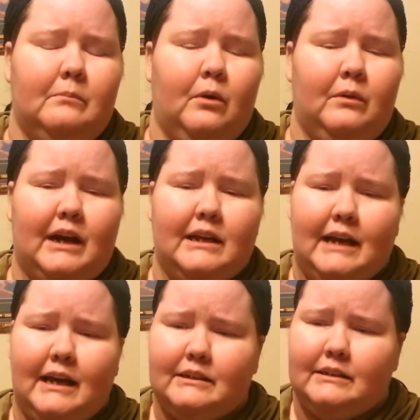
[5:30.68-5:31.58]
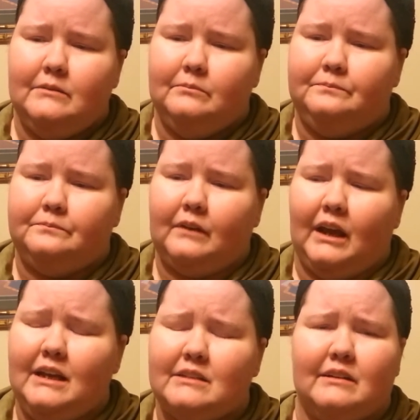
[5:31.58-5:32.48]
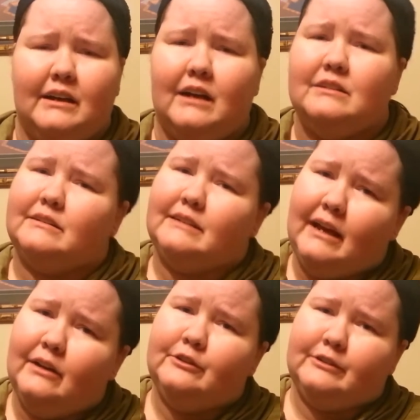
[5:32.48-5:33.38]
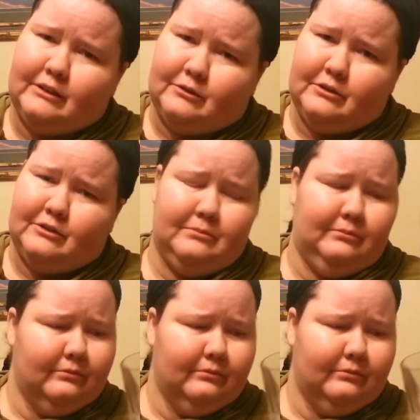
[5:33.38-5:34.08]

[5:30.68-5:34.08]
but when I taste it, it's like a stale citrus.